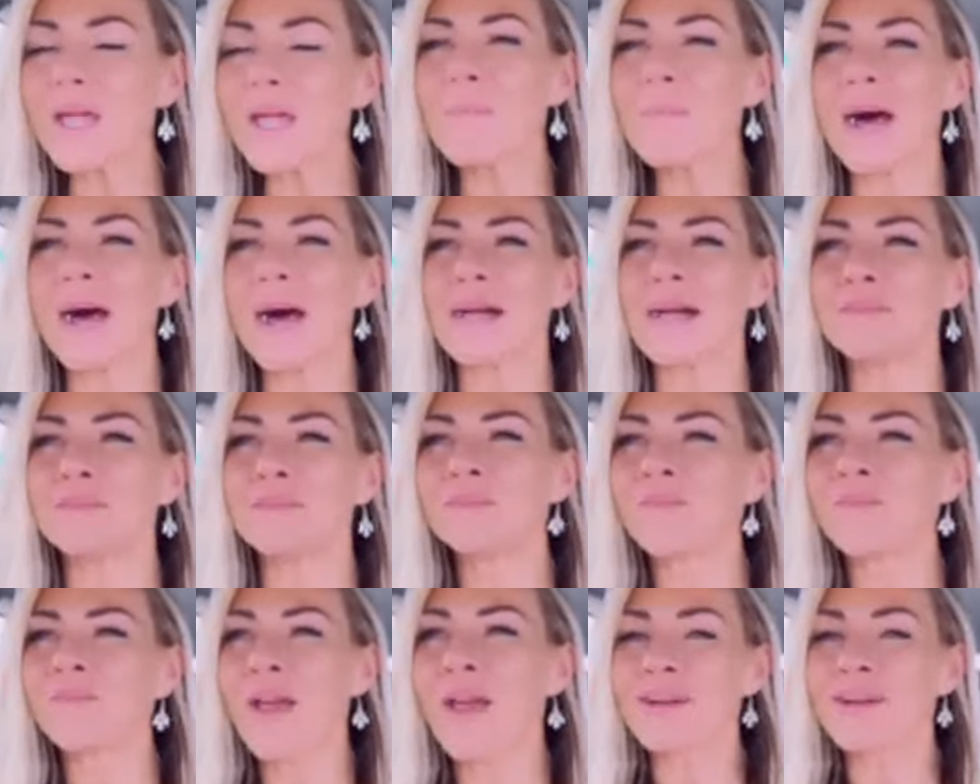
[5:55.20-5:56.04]
But
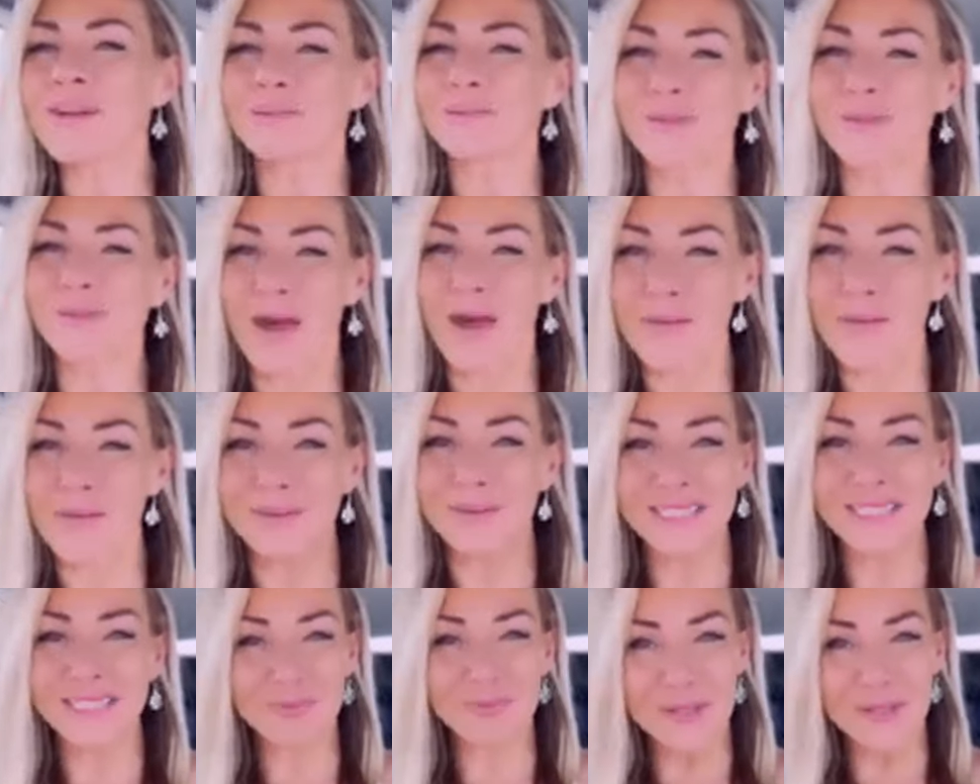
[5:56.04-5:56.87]
Um,
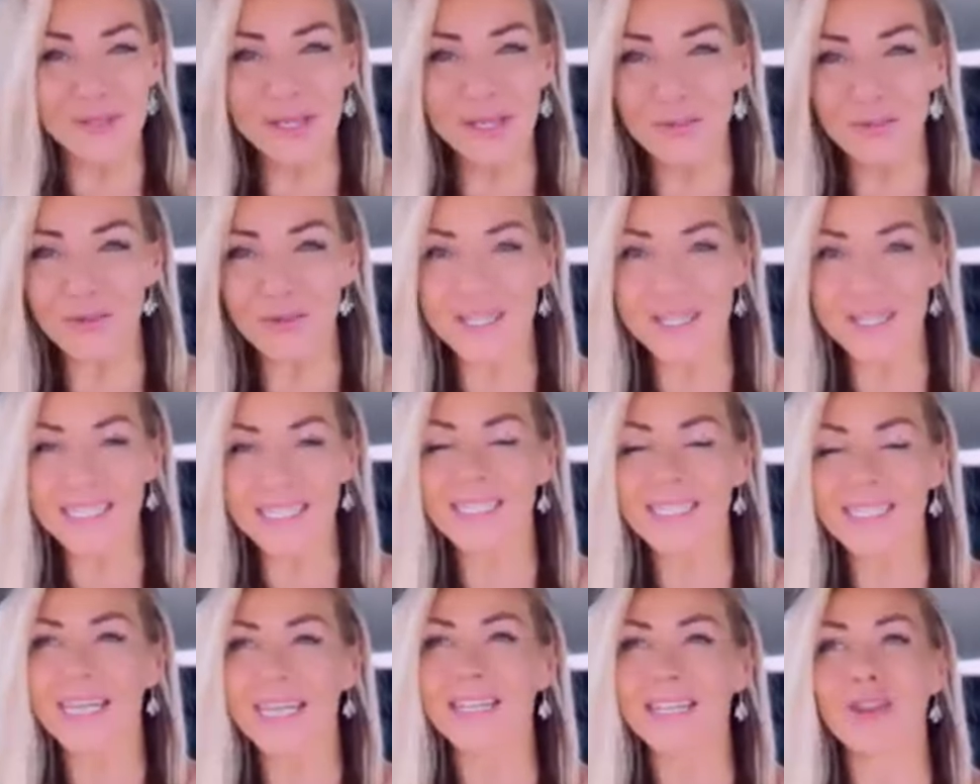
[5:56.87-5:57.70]
it's really rooted
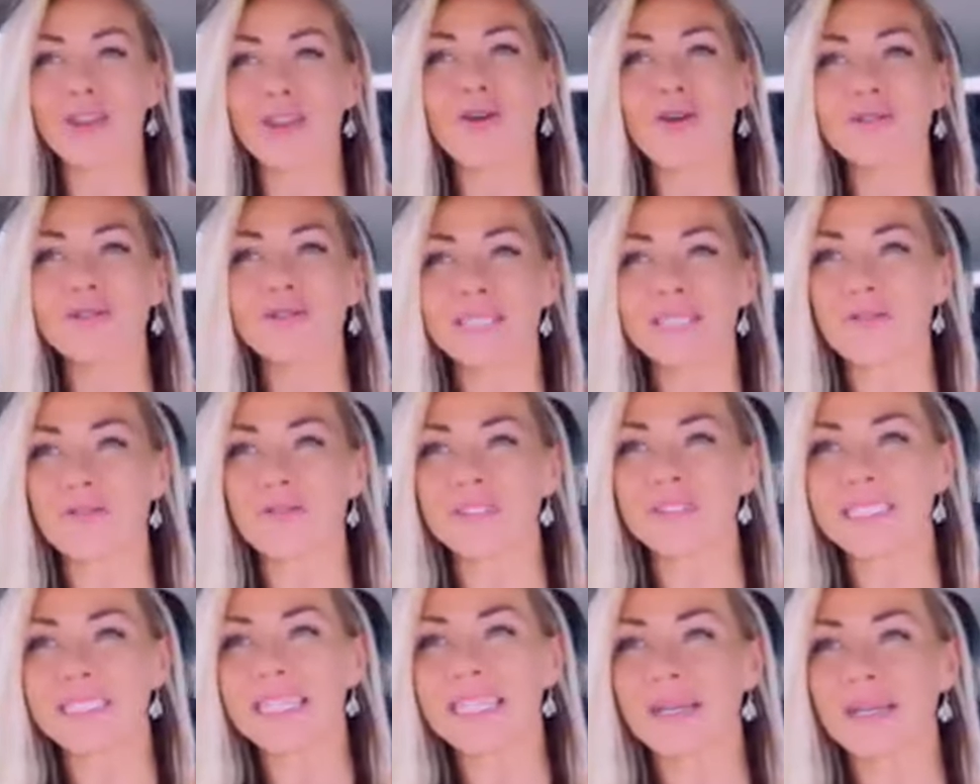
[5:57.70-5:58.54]
in, in low
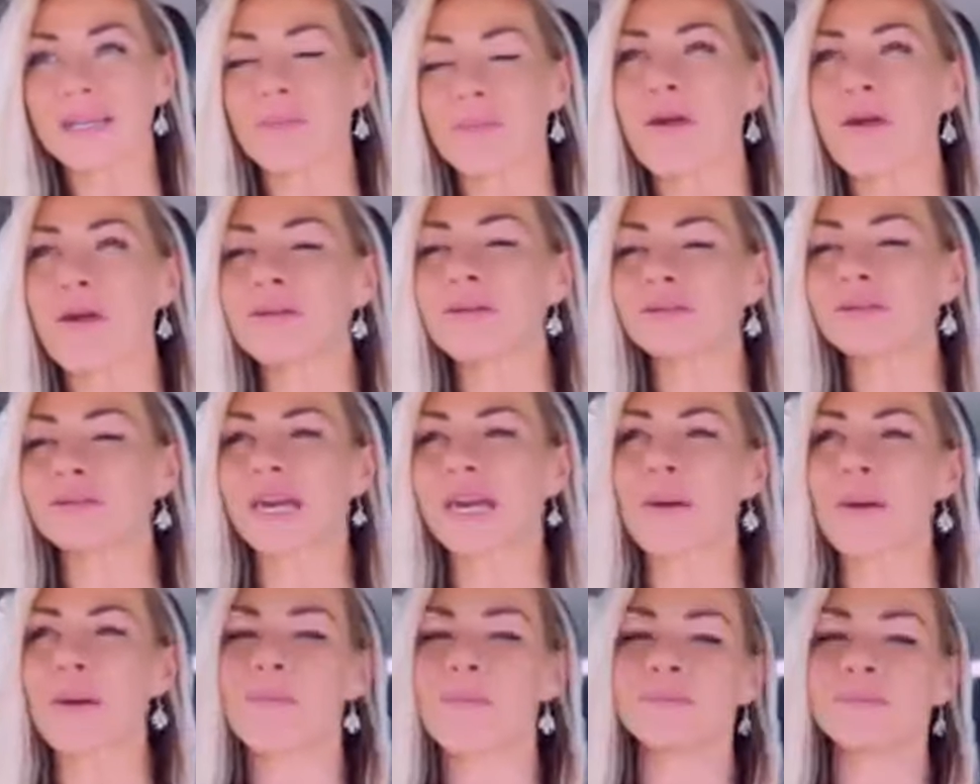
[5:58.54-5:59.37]
self-esteem,
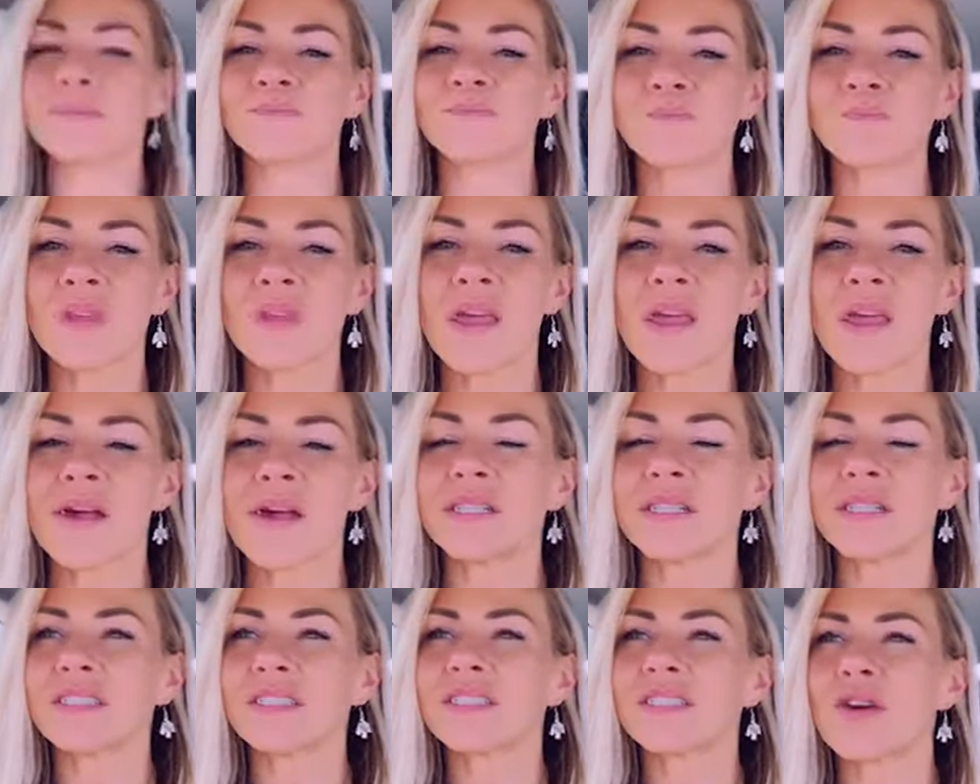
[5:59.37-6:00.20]
right?
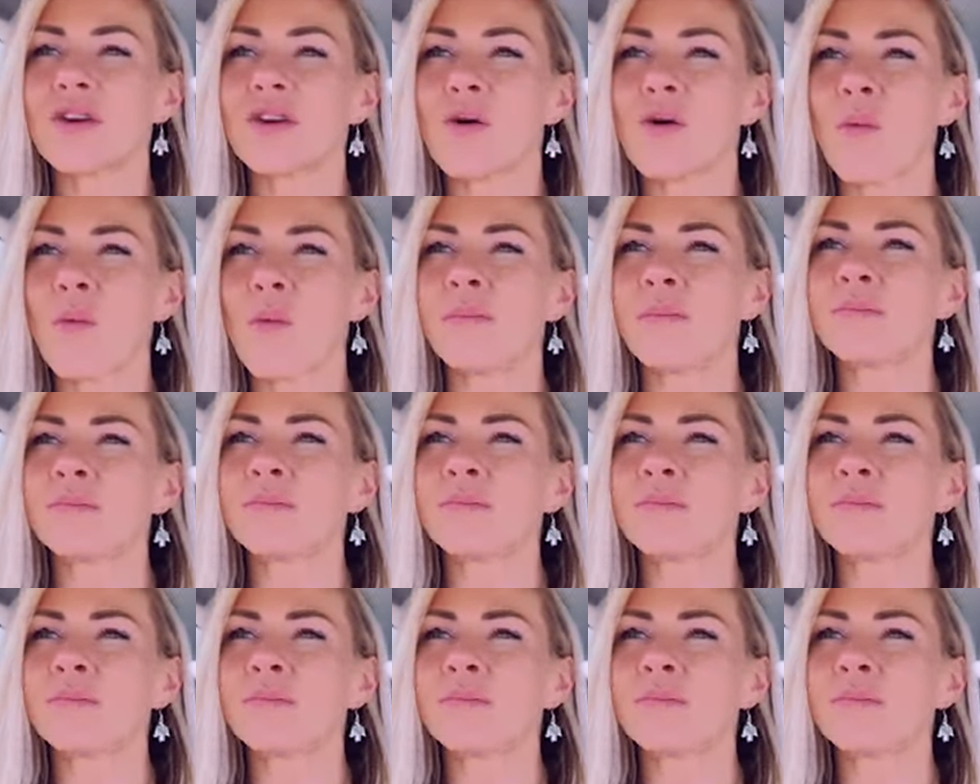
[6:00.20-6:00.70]
So